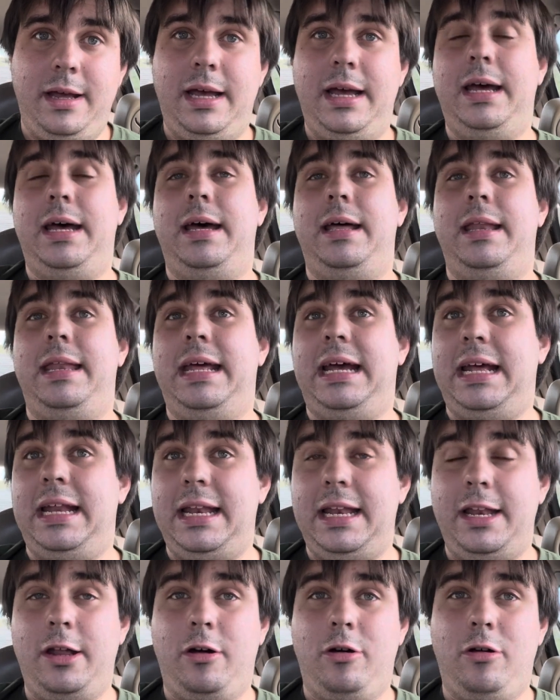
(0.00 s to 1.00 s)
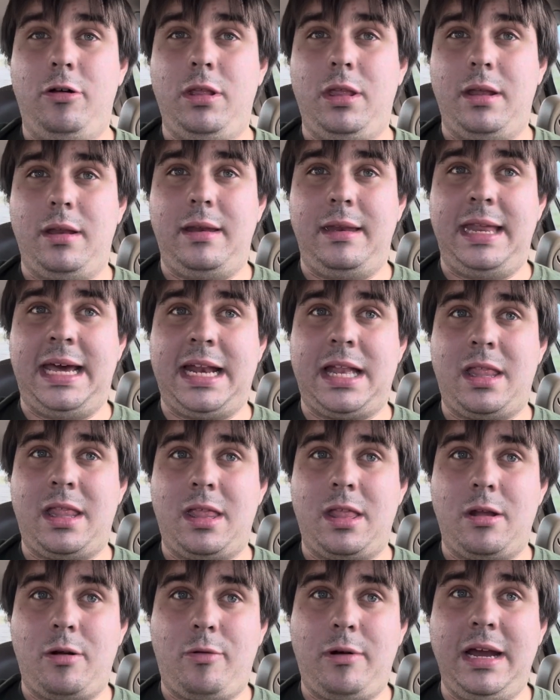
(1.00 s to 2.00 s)
Uh, that those
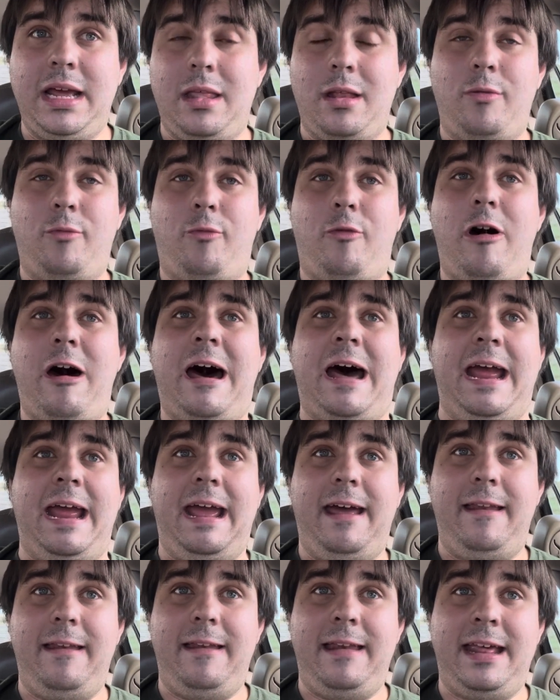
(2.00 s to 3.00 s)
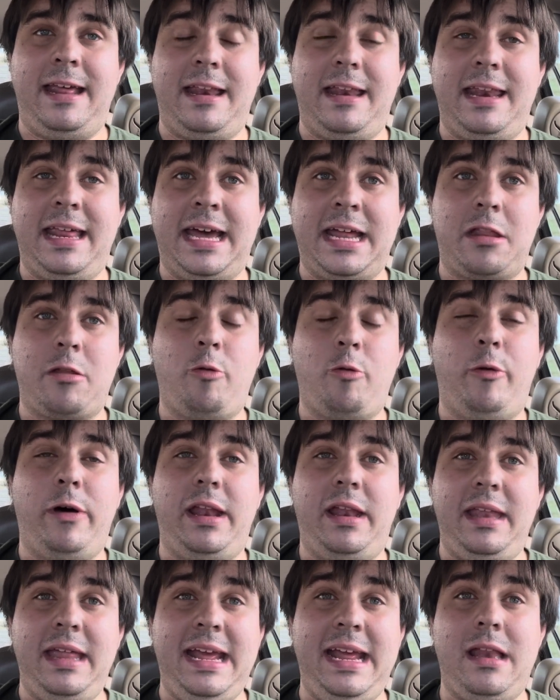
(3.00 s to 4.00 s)
that's the reason why that that's
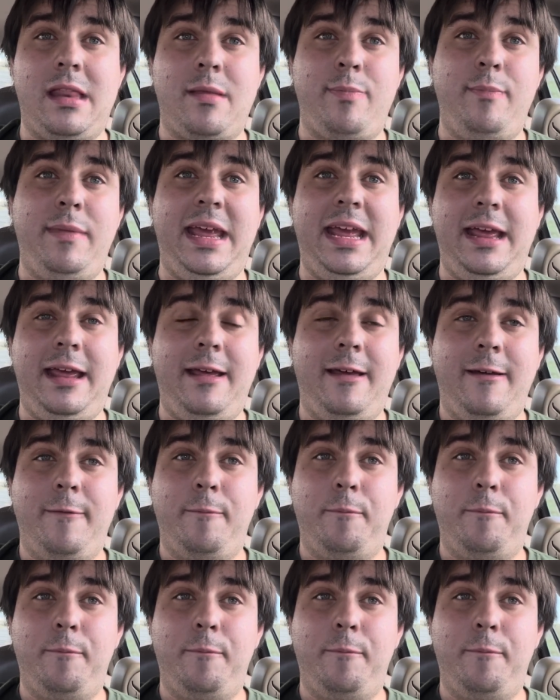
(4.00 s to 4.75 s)
what leads me